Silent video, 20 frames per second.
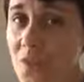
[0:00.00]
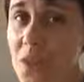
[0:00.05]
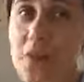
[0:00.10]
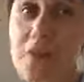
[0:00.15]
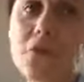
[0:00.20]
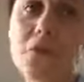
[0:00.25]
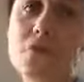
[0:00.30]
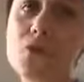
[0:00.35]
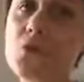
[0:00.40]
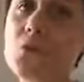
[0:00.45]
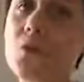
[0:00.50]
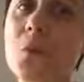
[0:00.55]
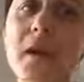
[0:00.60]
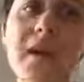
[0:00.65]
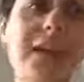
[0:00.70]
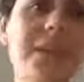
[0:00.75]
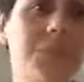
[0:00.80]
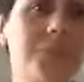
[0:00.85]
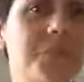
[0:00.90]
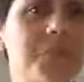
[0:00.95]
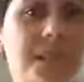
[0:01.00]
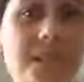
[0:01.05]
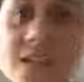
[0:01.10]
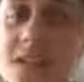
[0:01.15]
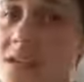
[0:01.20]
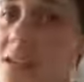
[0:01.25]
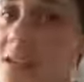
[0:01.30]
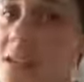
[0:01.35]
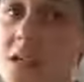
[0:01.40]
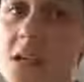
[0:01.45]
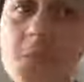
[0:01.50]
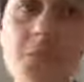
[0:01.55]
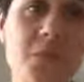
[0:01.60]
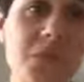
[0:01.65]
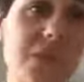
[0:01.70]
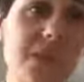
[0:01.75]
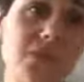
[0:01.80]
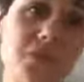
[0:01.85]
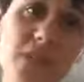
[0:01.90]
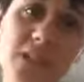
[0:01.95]
They're all quick, easy,
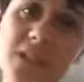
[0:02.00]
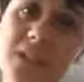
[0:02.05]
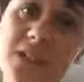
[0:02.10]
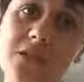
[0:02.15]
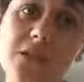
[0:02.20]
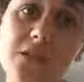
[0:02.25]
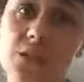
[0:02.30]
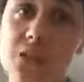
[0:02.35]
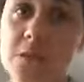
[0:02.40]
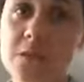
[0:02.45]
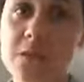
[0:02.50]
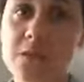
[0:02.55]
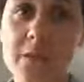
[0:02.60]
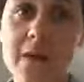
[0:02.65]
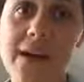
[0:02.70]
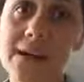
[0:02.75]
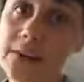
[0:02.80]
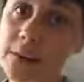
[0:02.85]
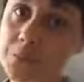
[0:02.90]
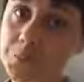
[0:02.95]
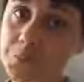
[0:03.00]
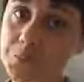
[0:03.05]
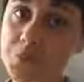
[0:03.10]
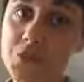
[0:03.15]
and relatively cheap to make.